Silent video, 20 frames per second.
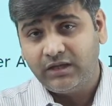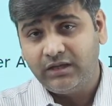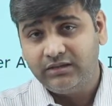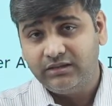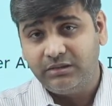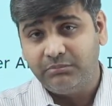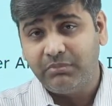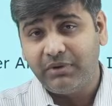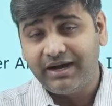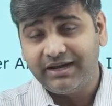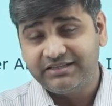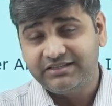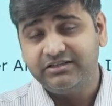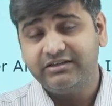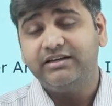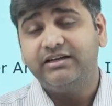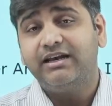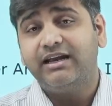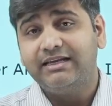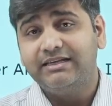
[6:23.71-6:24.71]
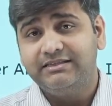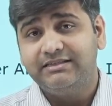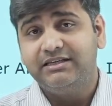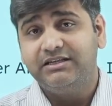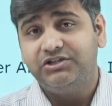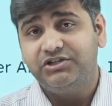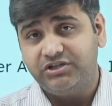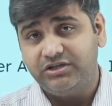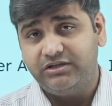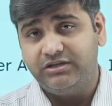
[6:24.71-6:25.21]
the
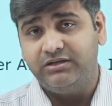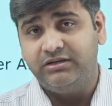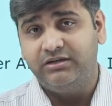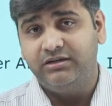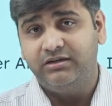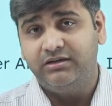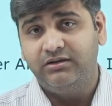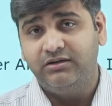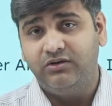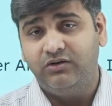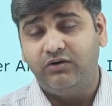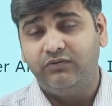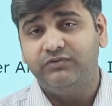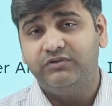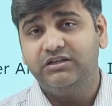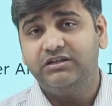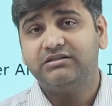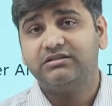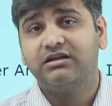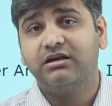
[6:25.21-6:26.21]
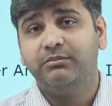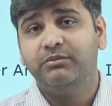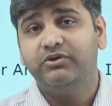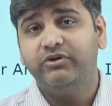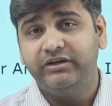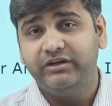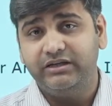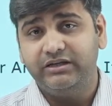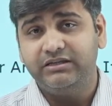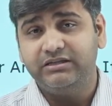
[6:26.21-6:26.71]
marginalization of these
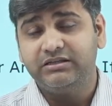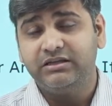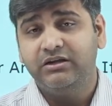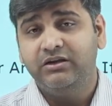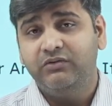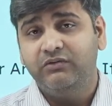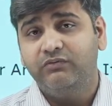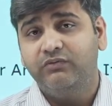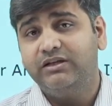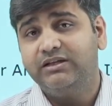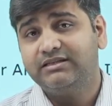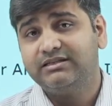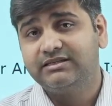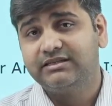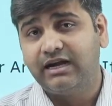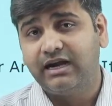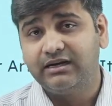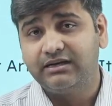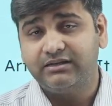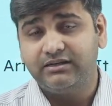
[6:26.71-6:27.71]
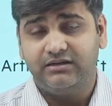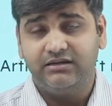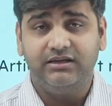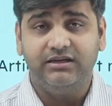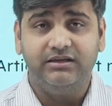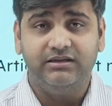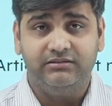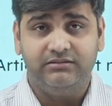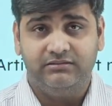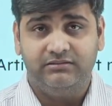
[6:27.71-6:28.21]
communities will start
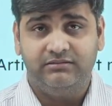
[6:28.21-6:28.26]
again.